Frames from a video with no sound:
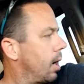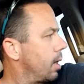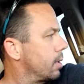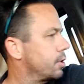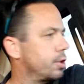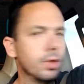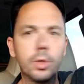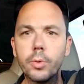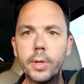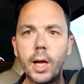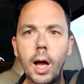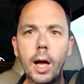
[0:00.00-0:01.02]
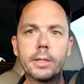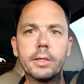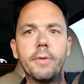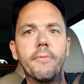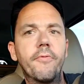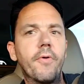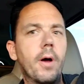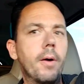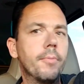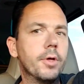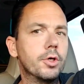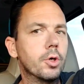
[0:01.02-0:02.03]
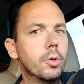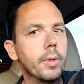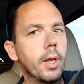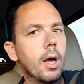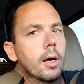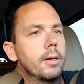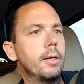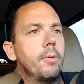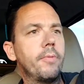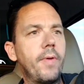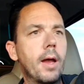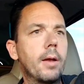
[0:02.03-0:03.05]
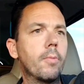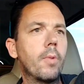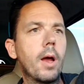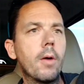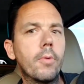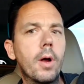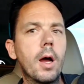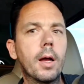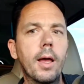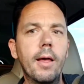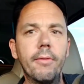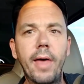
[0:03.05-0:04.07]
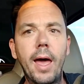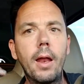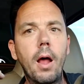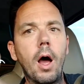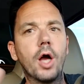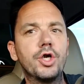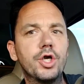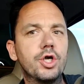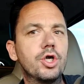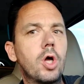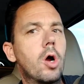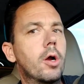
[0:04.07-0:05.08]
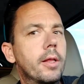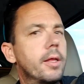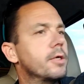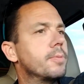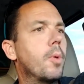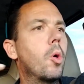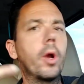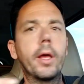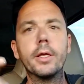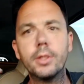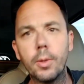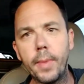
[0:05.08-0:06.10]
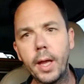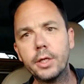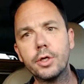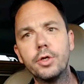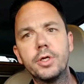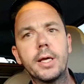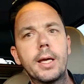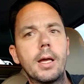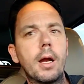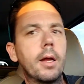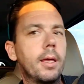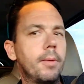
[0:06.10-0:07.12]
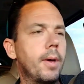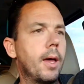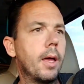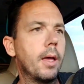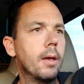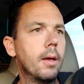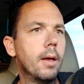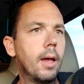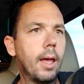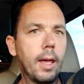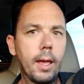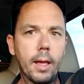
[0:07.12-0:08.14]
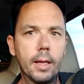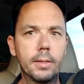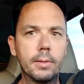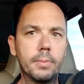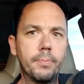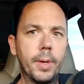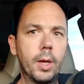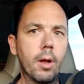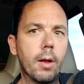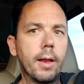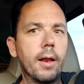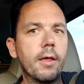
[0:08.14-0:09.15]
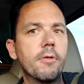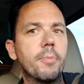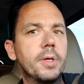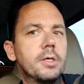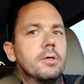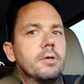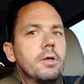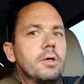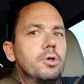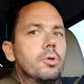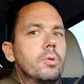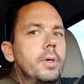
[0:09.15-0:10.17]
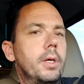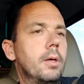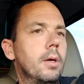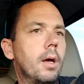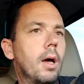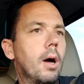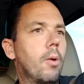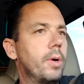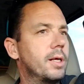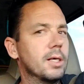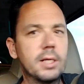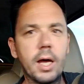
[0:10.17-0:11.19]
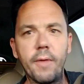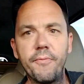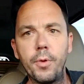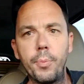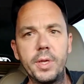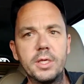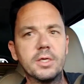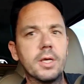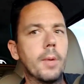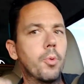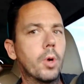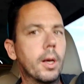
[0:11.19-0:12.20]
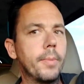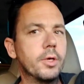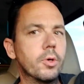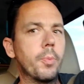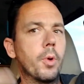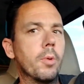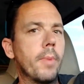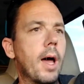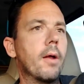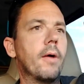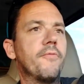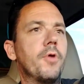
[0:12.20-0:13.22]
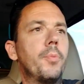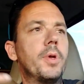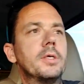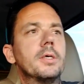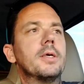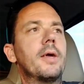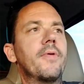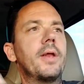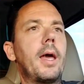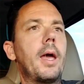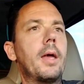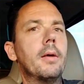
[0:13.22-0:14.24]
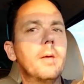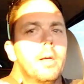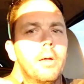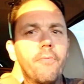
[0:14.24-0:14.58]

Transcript: uh, jewelry auction from the jewelry locker that we found in Round Rock. That auction started this morning, so make sure you check out our eBay and bid on any of the pieces of the jewelry. Uh, we just got a few pieces up. We're going to be dripping them out, a few pieces every day